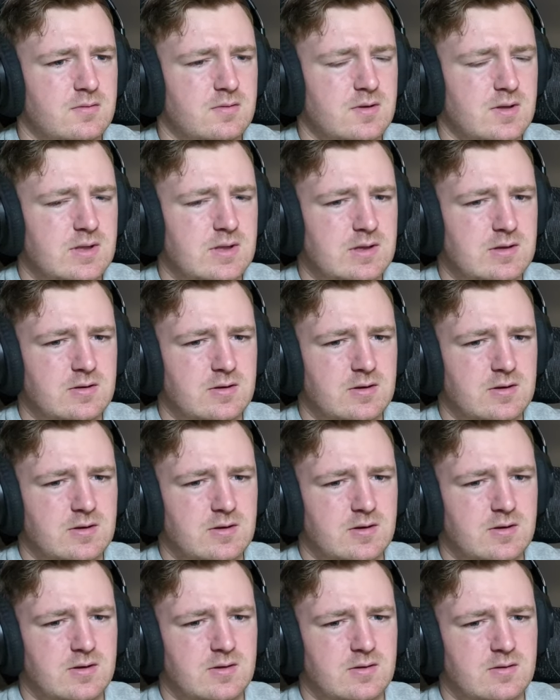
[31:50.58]
Yeah, he could have
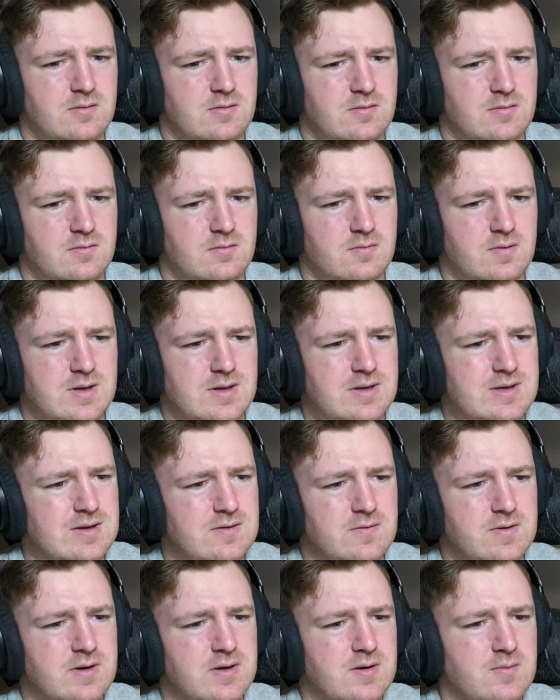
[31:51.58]
gone. Why didn't
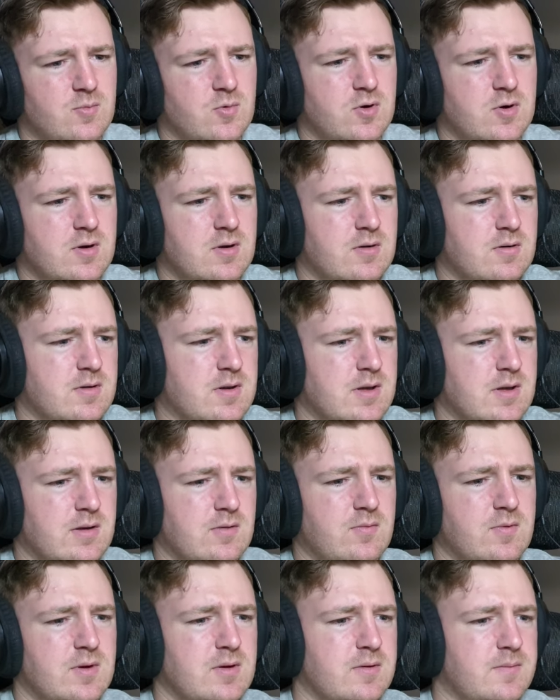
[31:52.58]
he run in more?
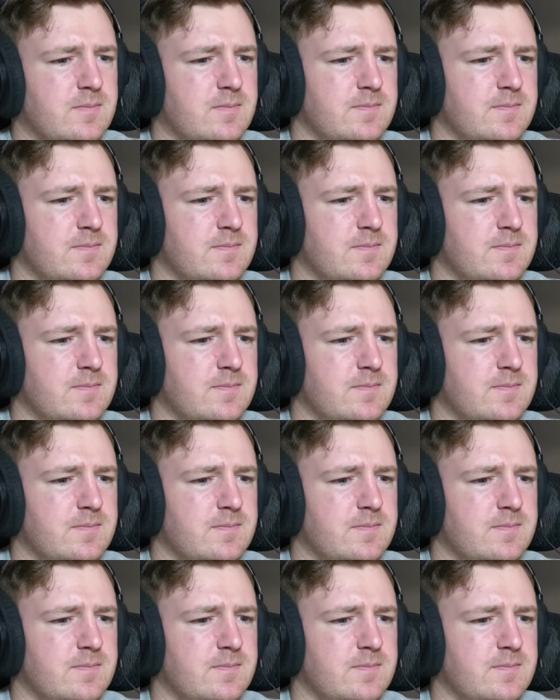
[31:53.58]
Okay, weird.